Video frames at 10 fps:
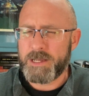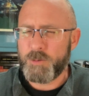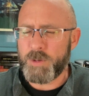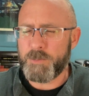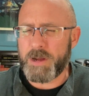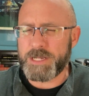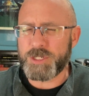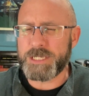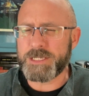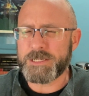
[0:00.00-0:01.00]
We pray in
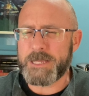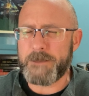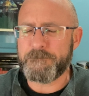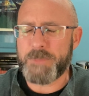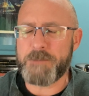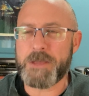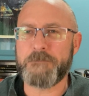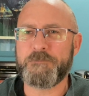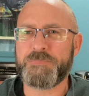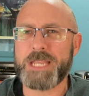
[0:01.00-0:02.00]
Jesus' name. Amen.
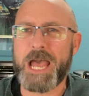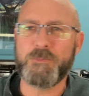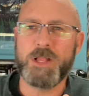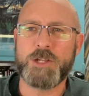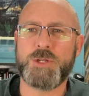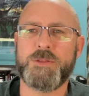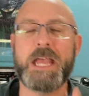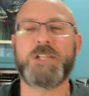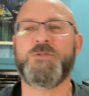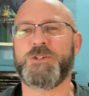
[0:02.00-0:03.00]
God bless you.
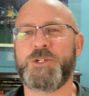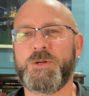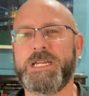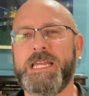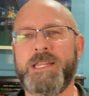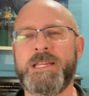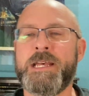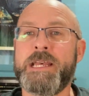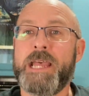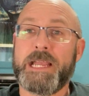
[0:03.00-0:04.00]
Thanks for tuning in.
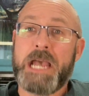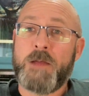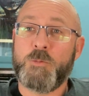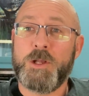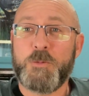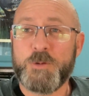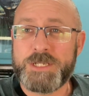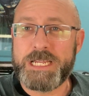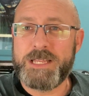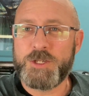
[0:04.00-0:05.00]
And God willing, we'll
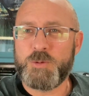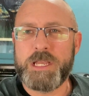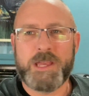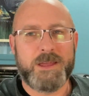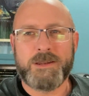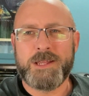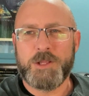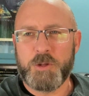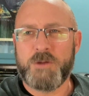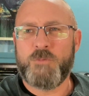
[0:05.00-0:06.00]
see you this weekend.
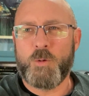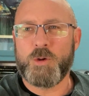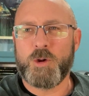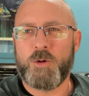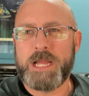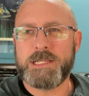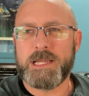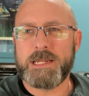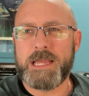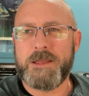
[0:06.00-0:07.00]
Looking forward to a great
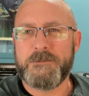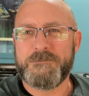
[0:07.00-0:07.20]
Sunday.